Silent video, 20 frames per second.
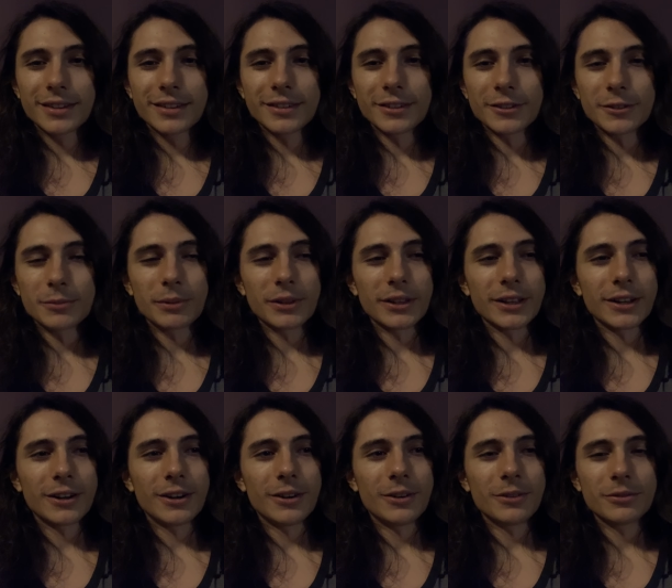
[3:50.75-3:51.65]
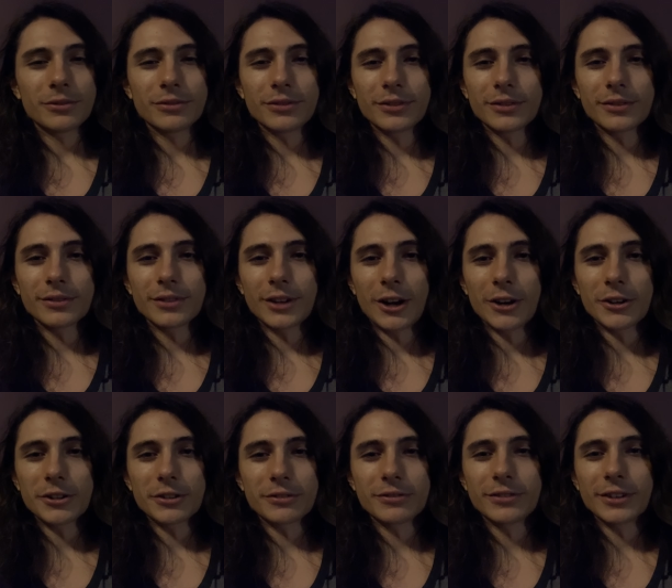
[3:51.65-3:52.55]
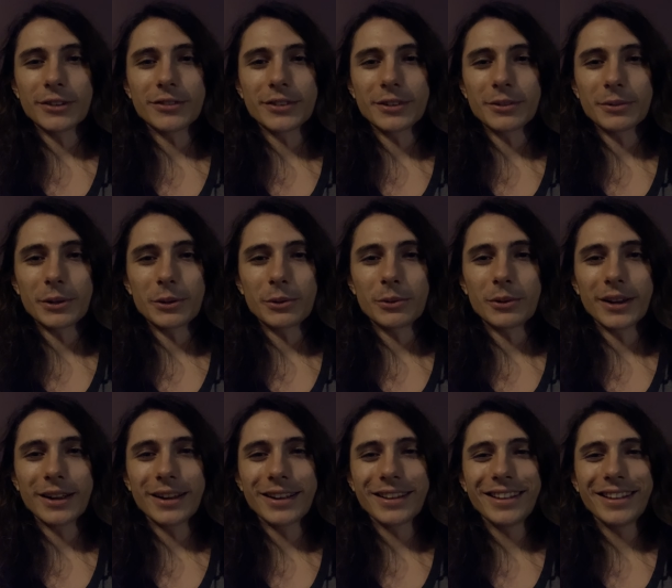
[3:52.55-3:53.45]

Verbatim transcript: just be like, oh, 150 real quick.